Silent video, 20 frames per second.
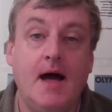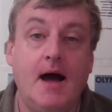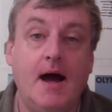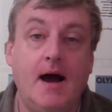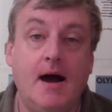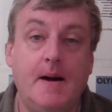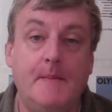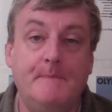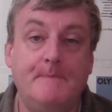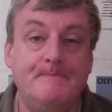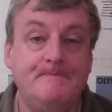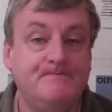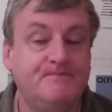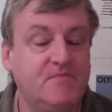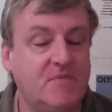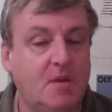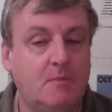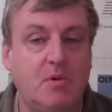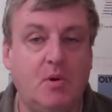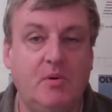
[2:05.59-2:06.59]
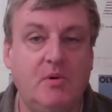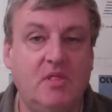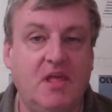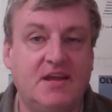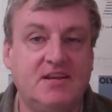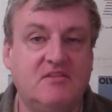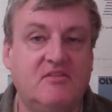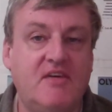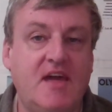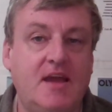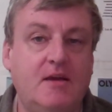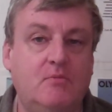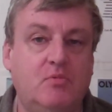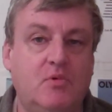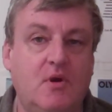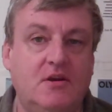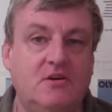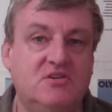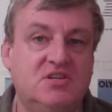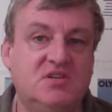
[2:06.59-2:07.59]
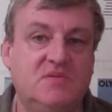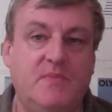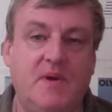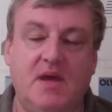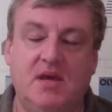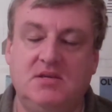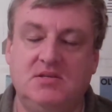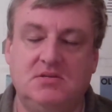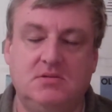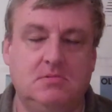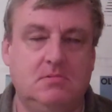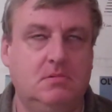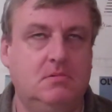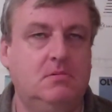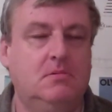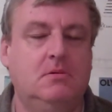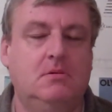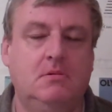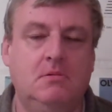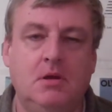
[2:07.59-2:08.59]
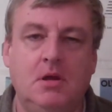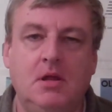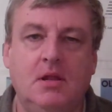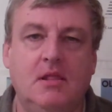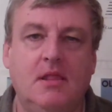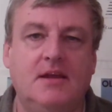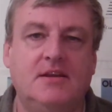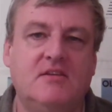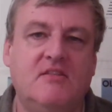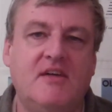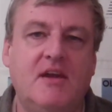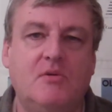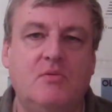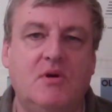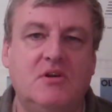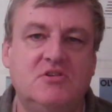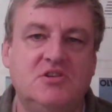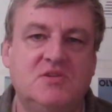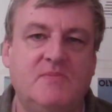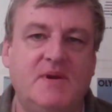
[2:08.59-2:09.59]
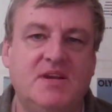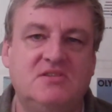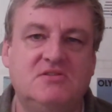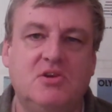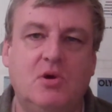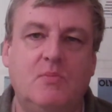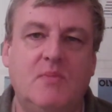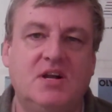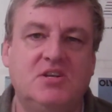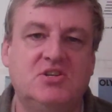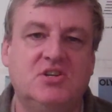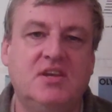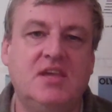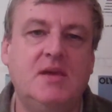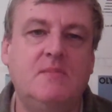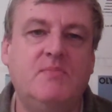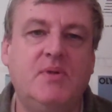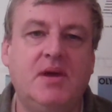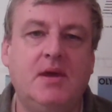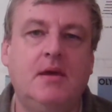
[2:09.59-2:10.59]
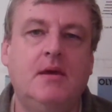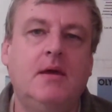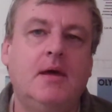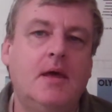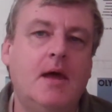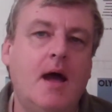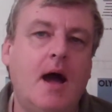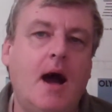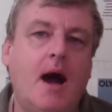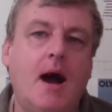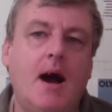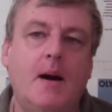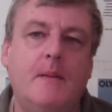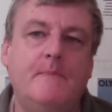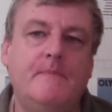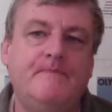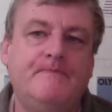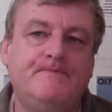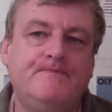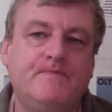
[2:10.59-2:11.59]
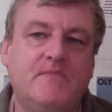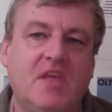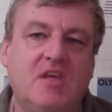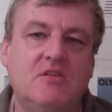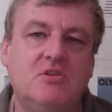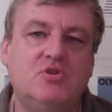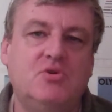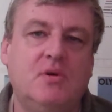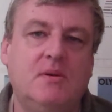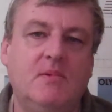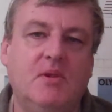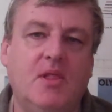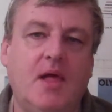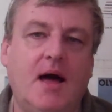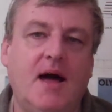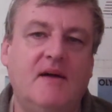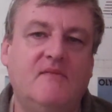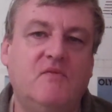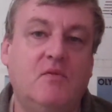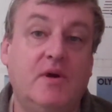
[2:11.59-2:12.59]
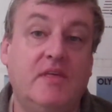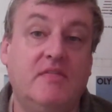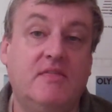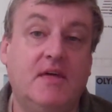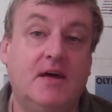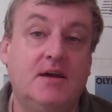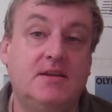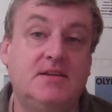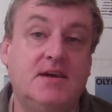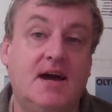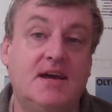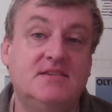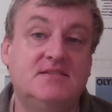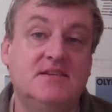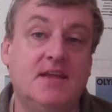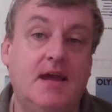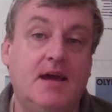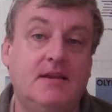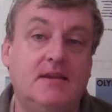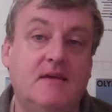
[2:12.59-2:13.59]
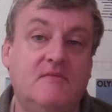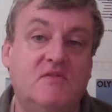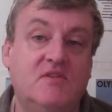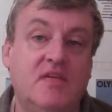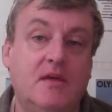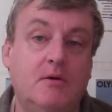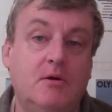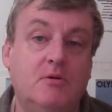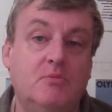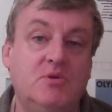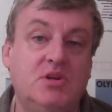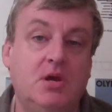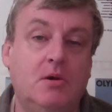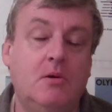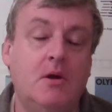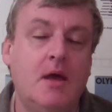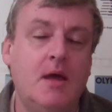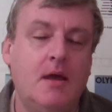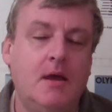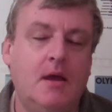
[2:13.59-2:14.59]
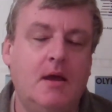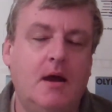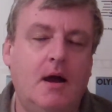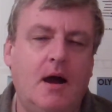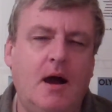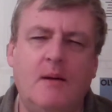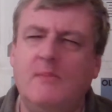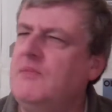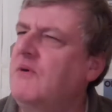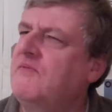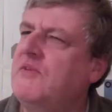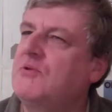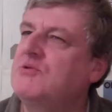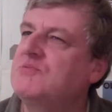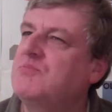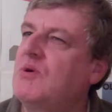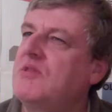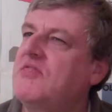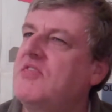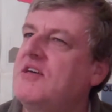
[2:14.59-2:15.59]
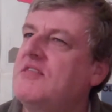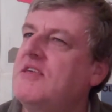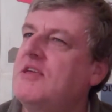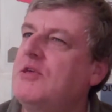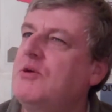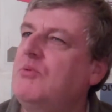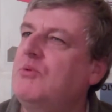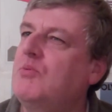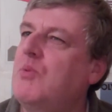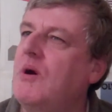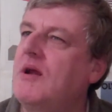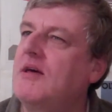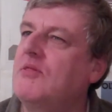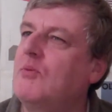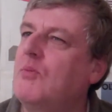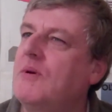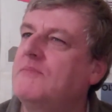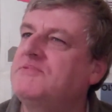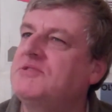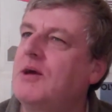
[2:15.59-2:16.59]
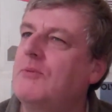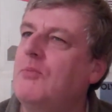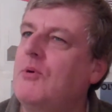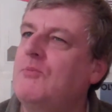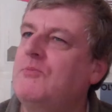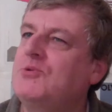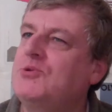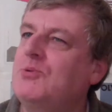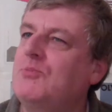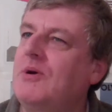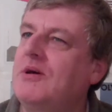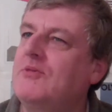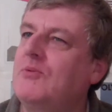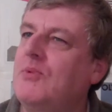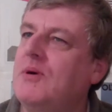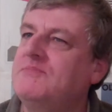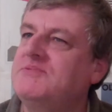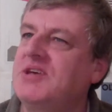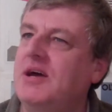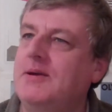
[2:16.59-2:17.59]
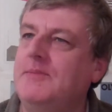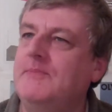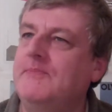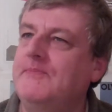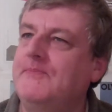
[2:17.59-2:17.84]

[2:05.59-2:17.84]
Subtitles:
But we'd like to thank Runnerspace. I'd like to thank Runnerspace so much, keeping the dream alive with Dyestat and everything that we do. If there was one thing that you would want on the website, what would you want on the website?